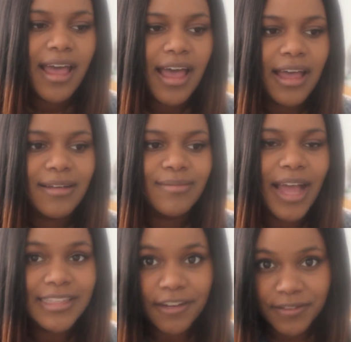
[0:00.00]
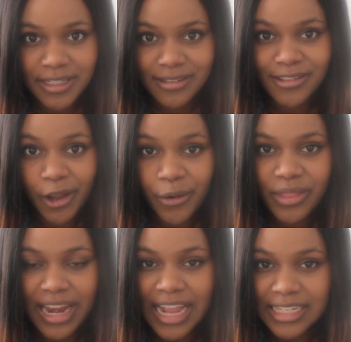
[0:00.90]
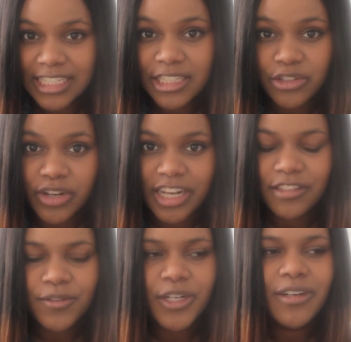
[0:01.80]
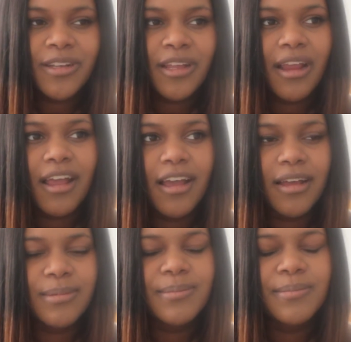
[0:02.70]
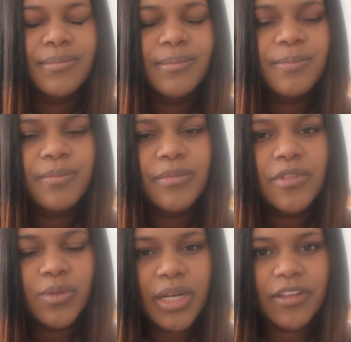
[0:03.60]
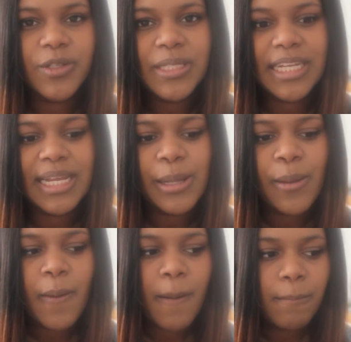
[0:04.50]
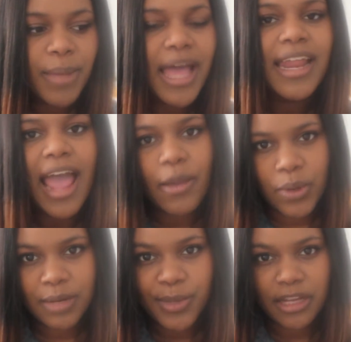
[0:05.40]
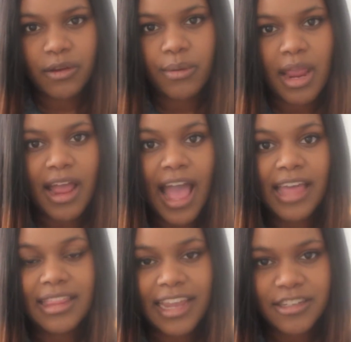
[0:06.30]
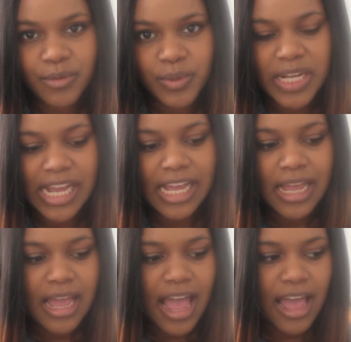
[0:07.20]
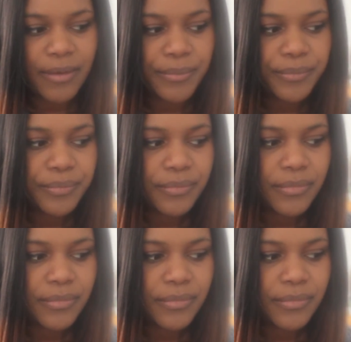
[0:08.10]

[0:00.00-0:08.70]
I definitely know that I need to transfer to another city, but I want to be in Korea. I like Korea. I'm